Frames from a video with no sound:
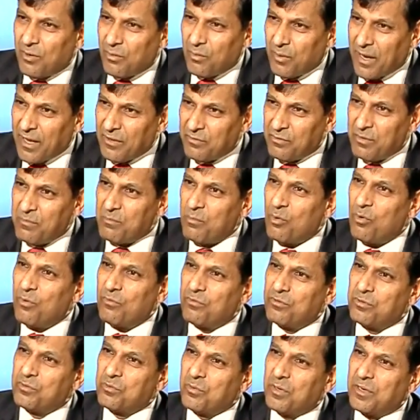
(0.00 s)
as we move
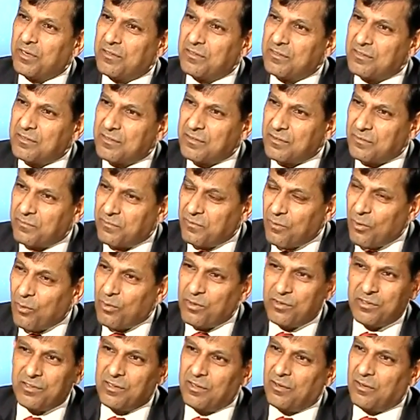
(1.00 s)
towards
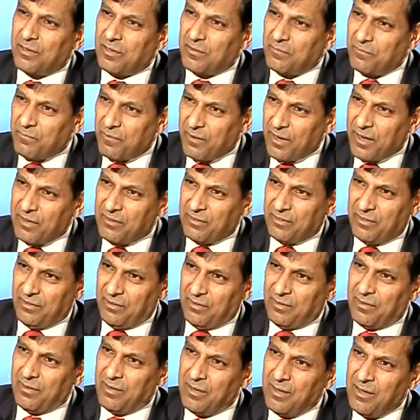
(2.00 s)
focusing on
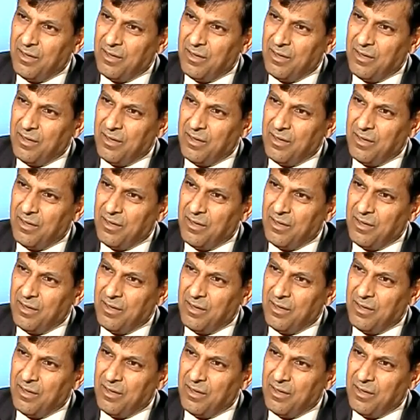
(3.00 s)
inflation,